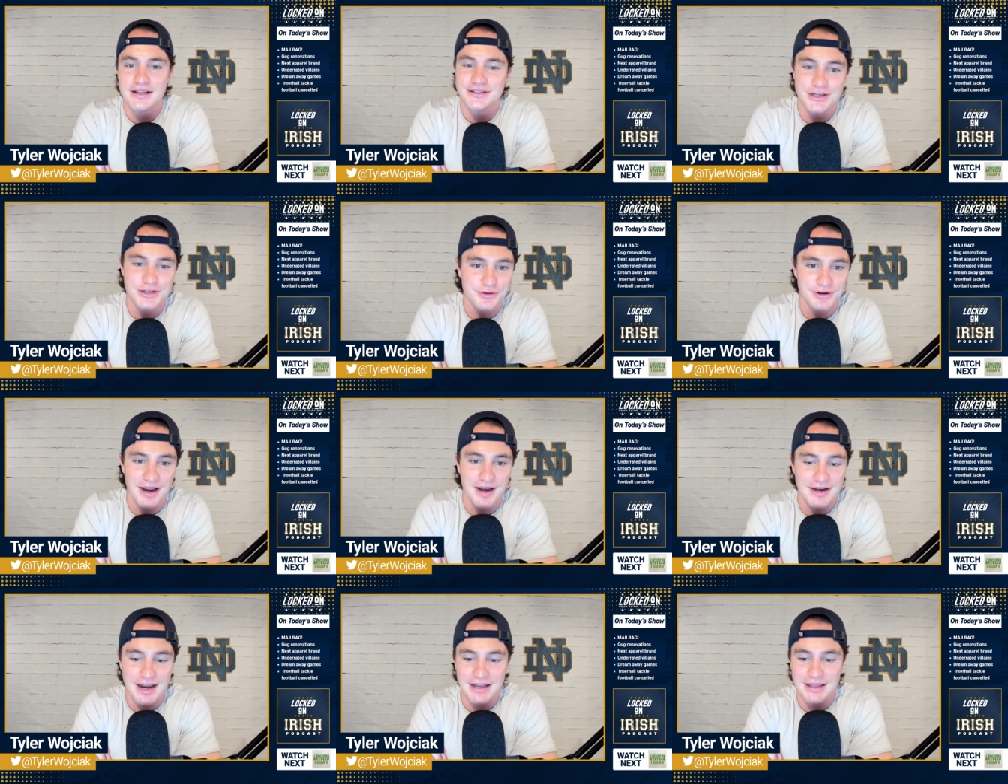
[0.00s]
T Short
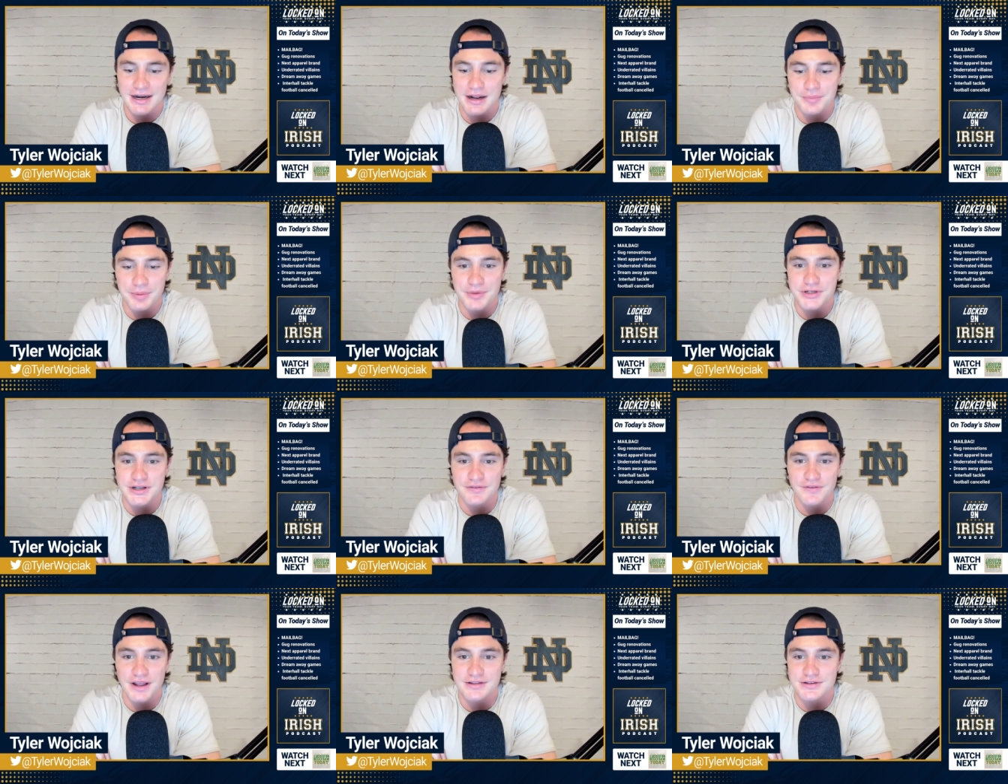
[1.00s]
ninety-nine, that a couple of Michigan
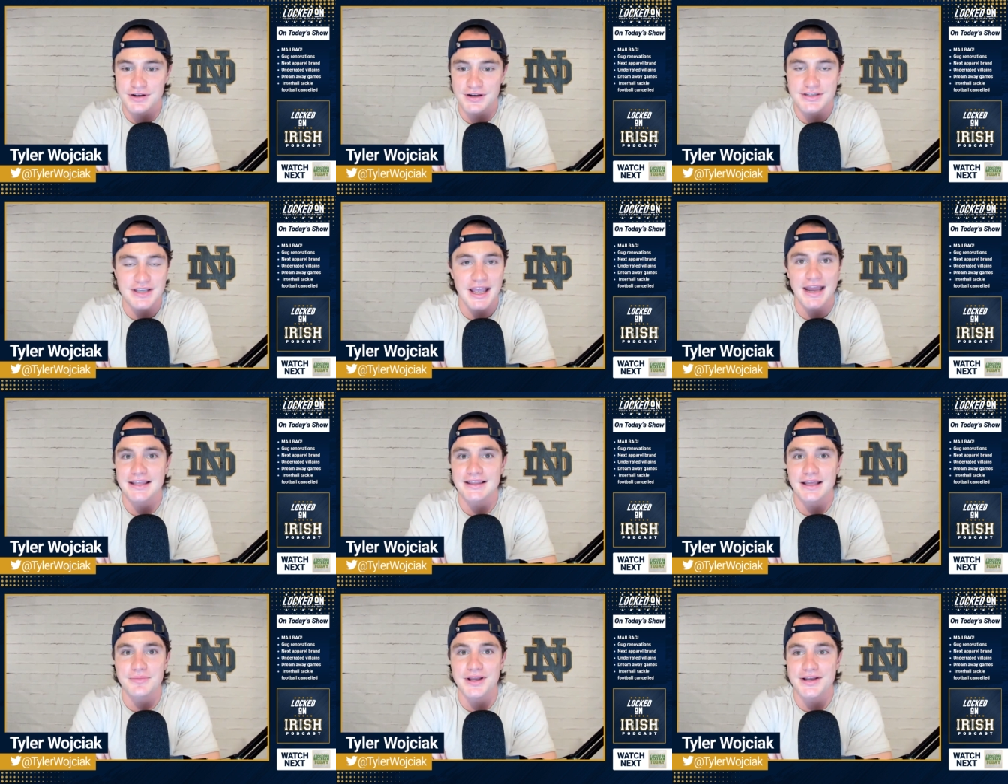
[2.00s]
fans are going to say
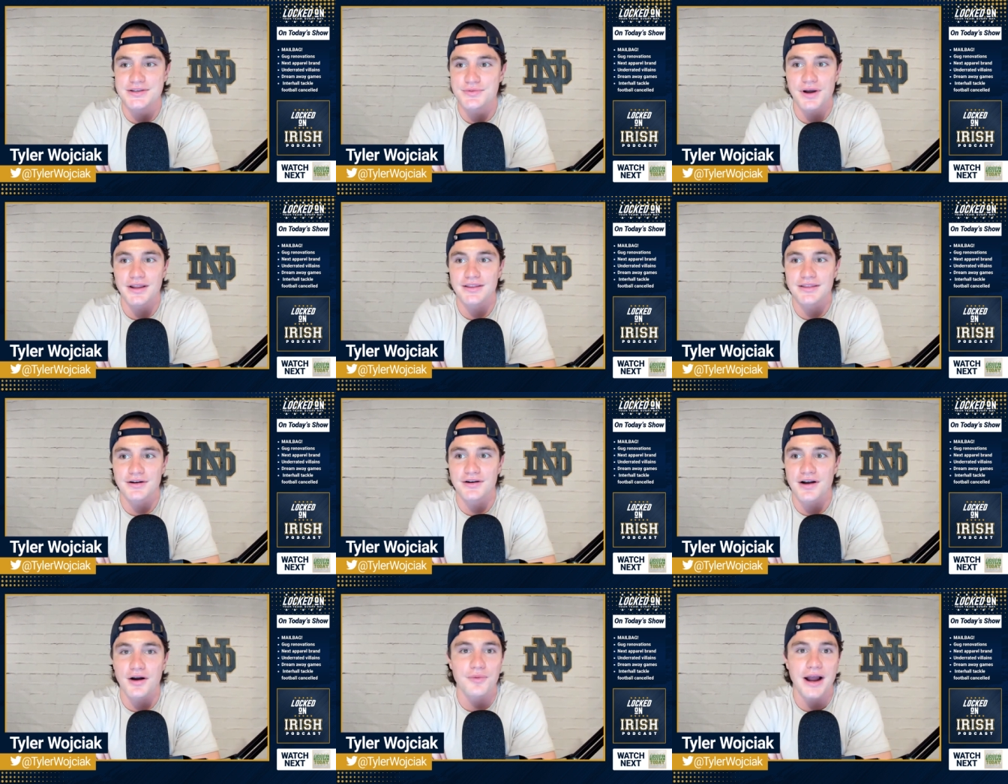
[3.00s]
anything because, what,
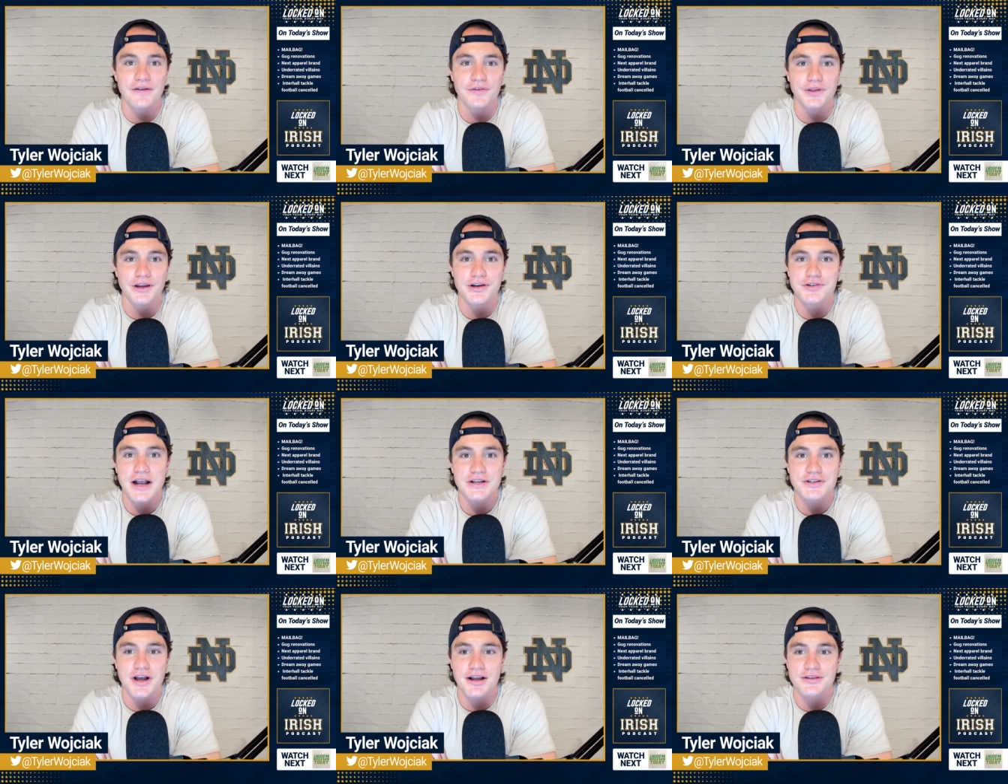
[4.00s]
they're our rival. They're going to
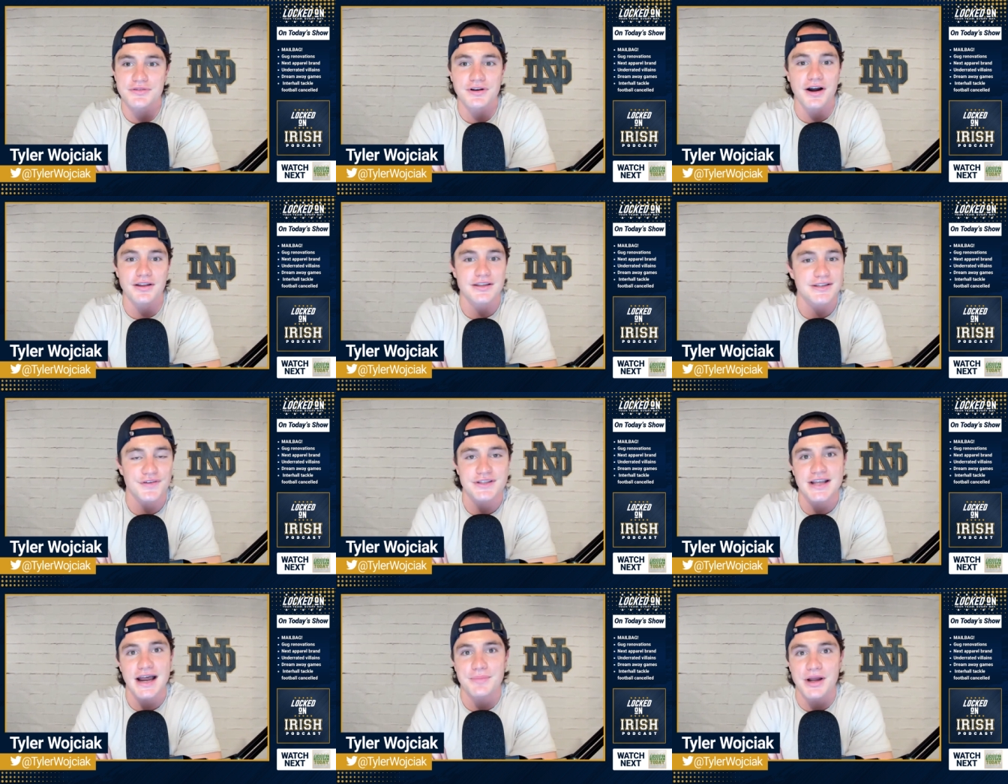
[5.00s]
trash talk us regardless. If
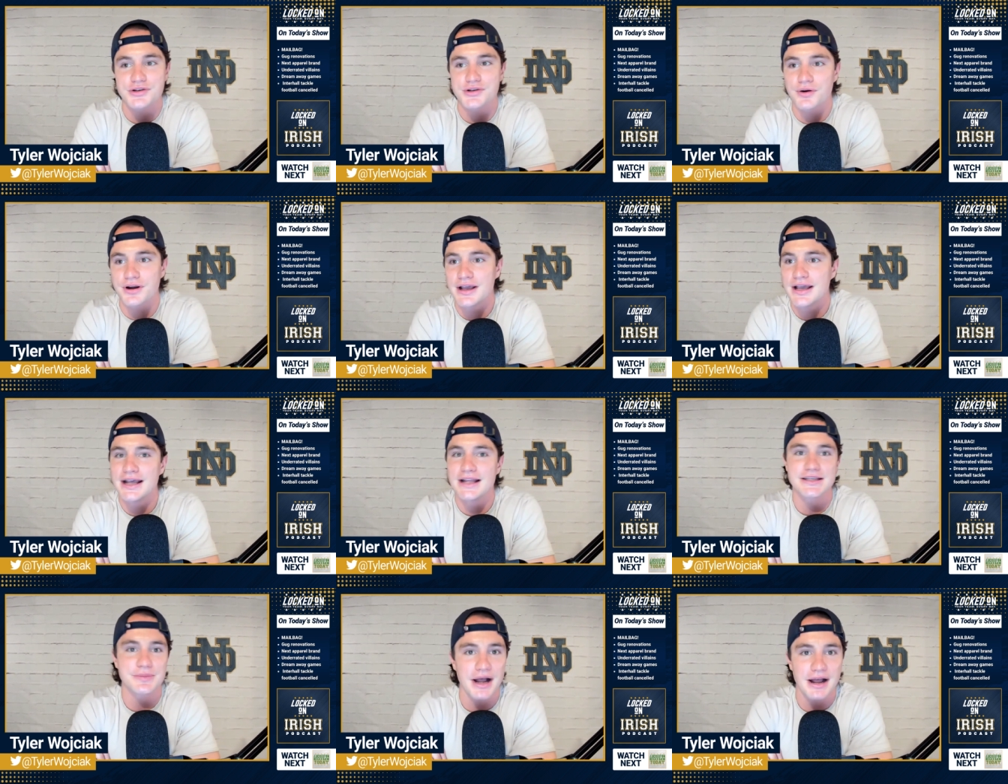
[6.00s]
it's not about Jordan,
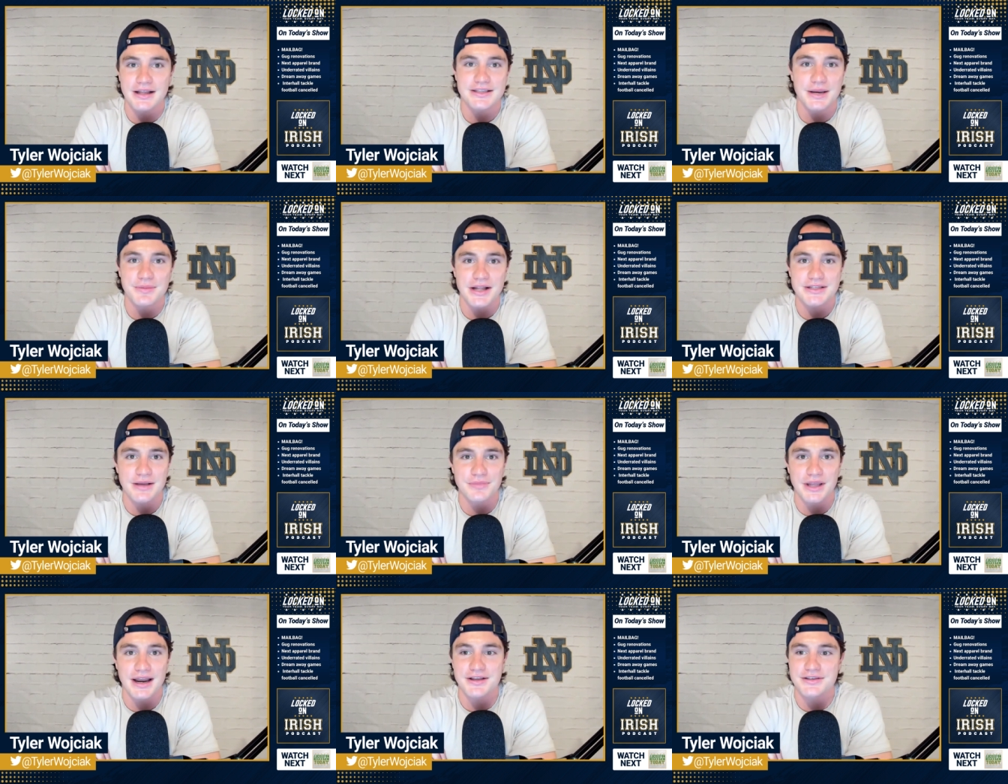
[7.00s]
it's about it's going to be about
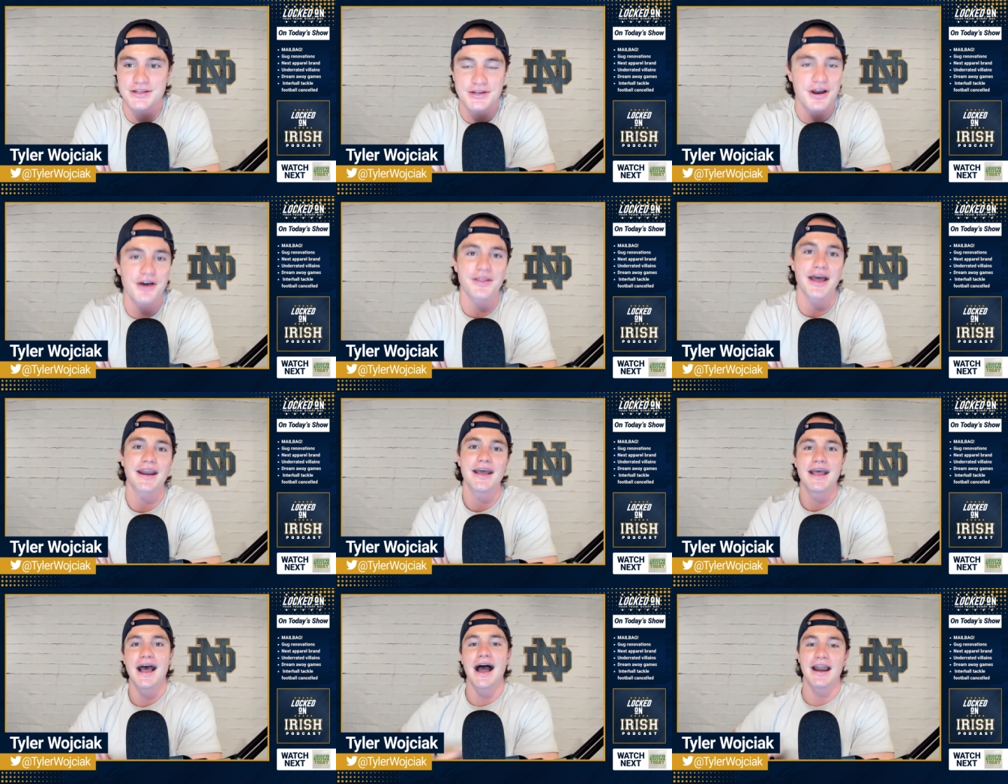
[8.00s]
something else. And you know that.
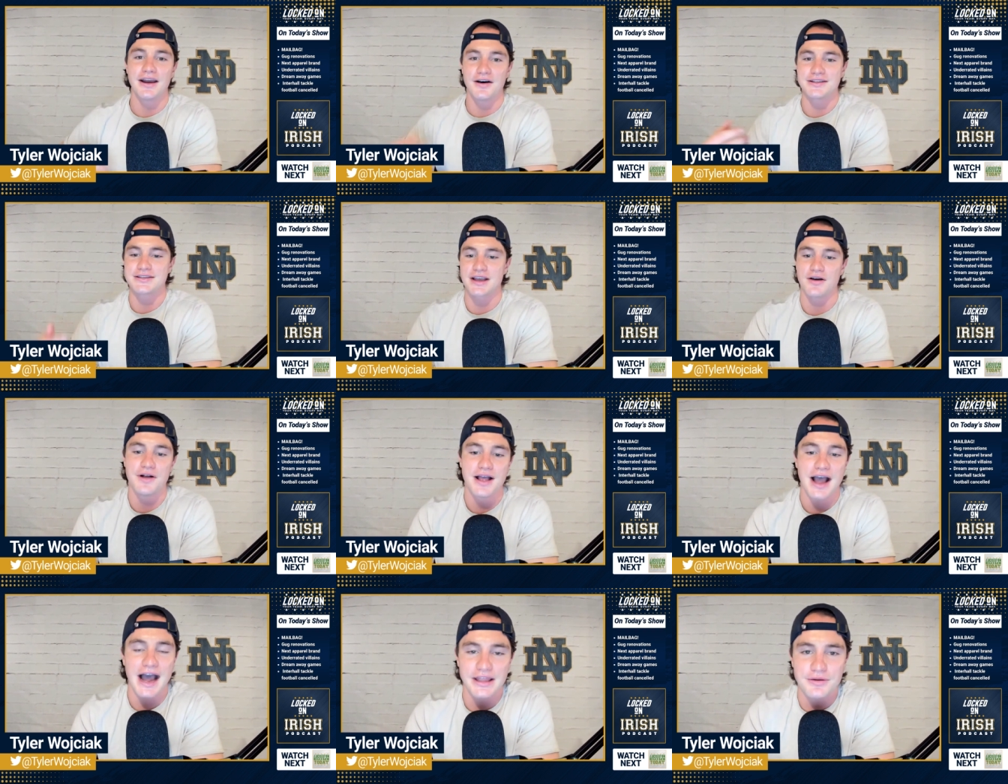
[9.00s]
I know it. So
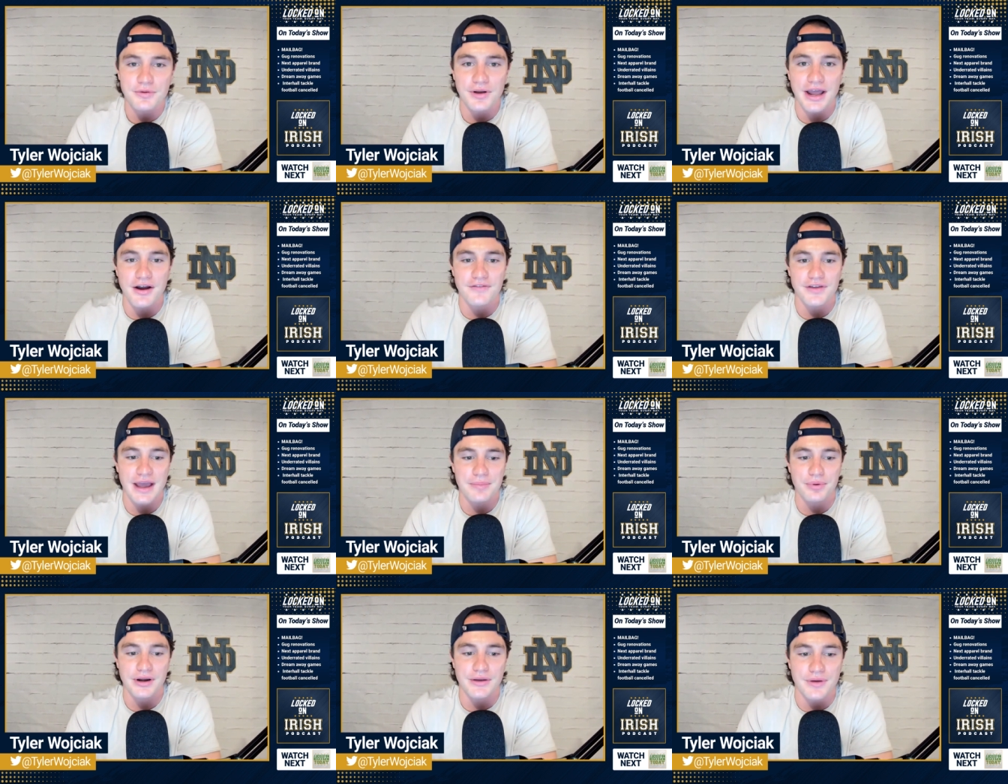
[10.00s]
I think we'll get over
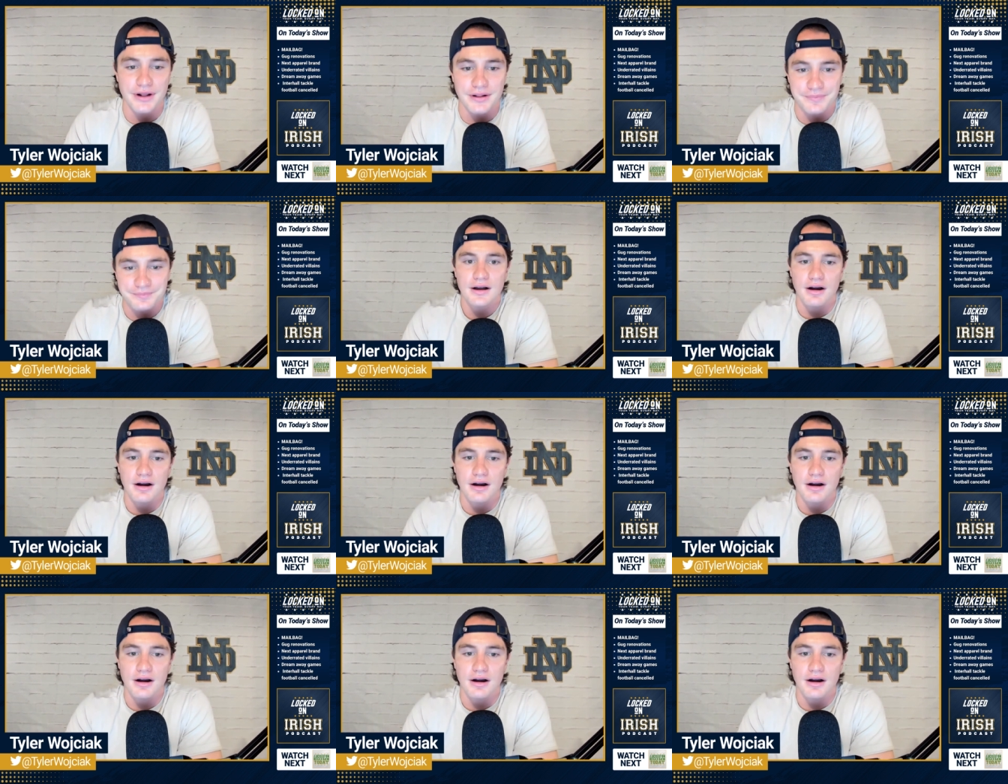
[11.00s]
that pretty quickly.